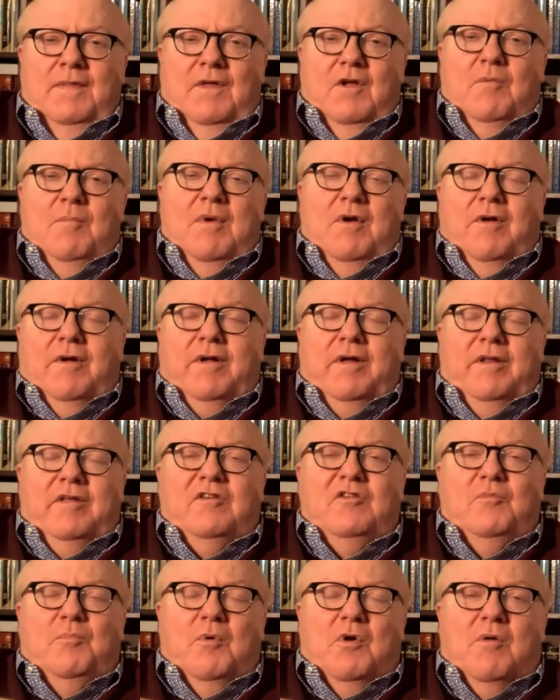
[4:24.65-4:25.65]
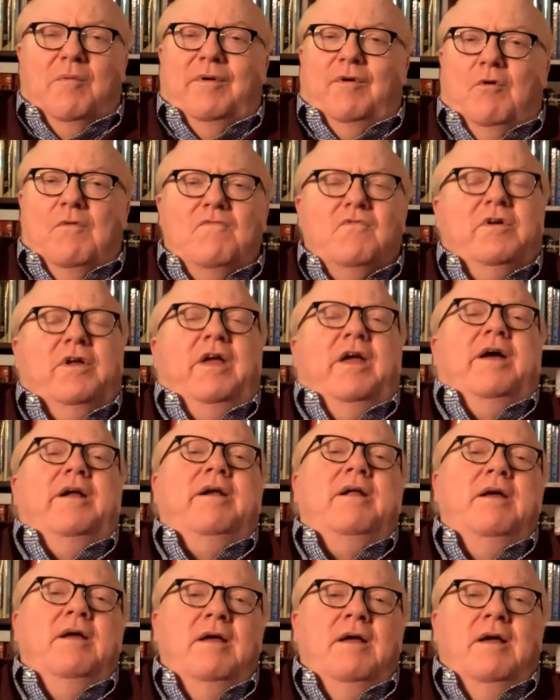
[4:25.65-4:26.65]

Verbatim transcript: the American experiment over again,